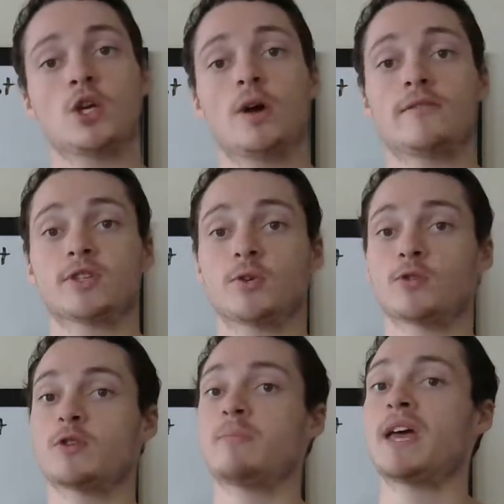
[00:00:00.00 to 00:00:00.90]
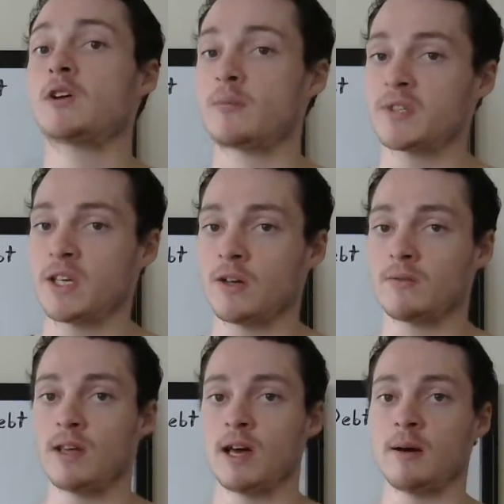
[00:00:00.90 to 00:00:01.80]
You have to go through the bankruptcy
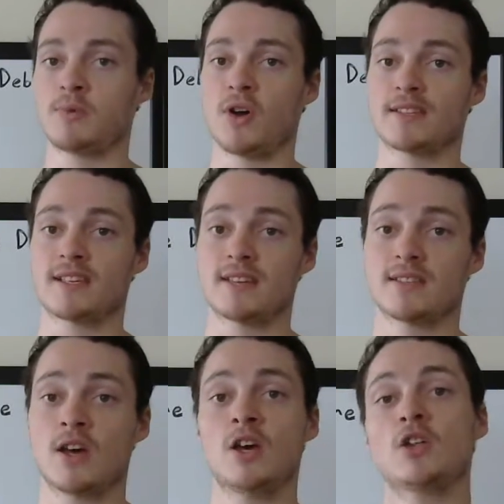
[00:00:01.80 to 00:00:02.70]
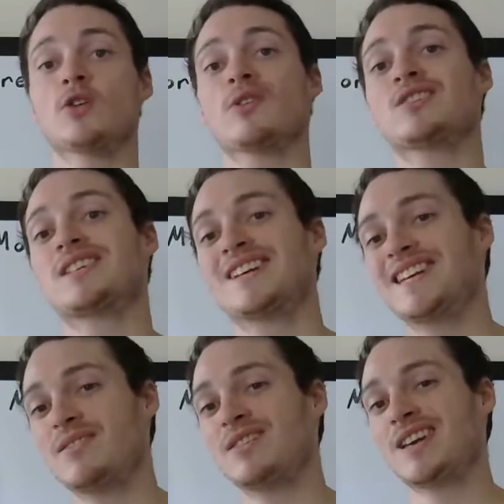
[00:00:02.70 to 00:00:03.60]
process. There are
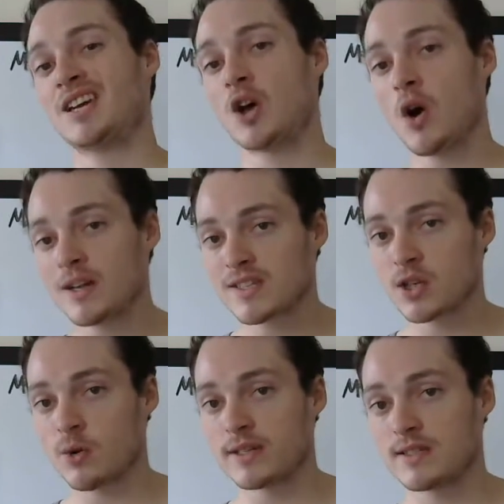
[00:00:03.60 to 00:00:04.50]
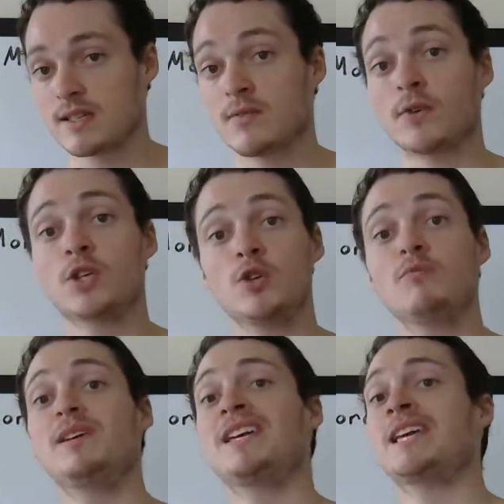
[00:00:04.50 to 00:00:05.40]
significant consequences for you
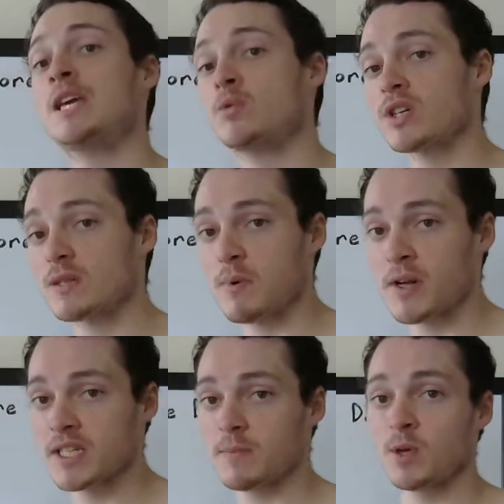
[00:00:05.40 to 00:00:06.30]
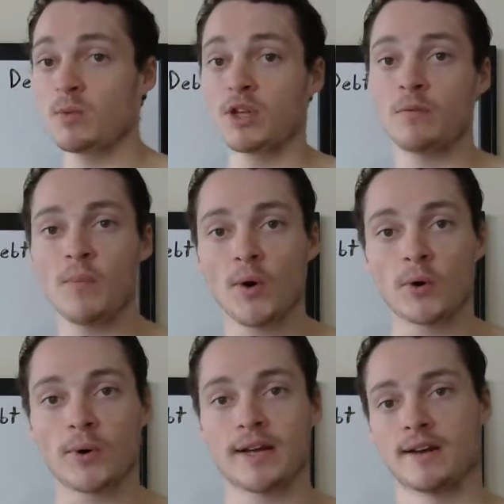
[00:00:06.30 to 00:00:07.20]
being irresponsible with your
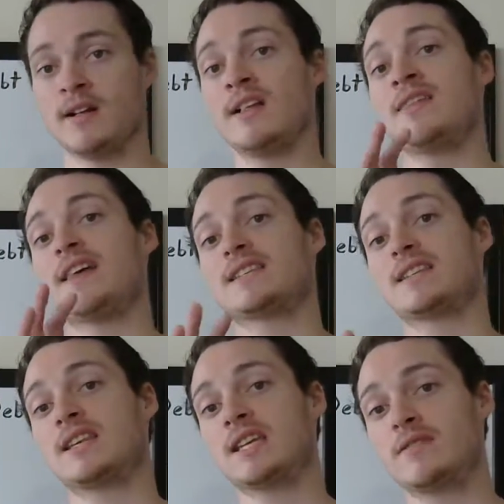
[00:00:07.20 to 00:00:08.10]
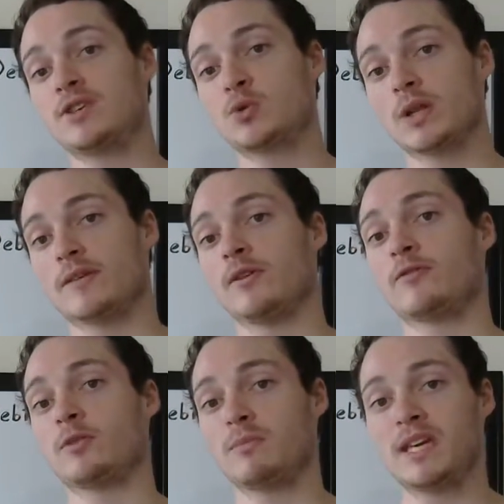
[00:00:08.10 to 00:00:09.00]
borrowing. That's at the individual level,
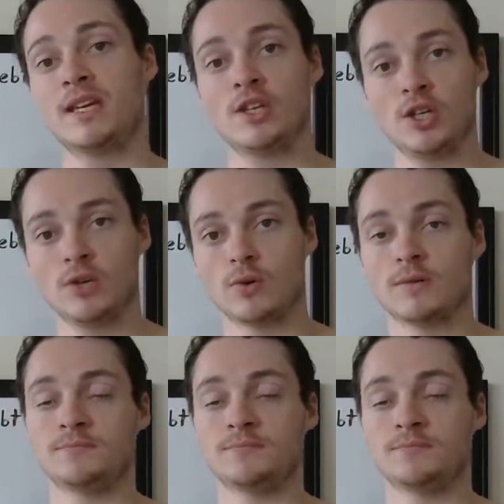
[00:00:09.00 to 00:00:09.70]
for me and you.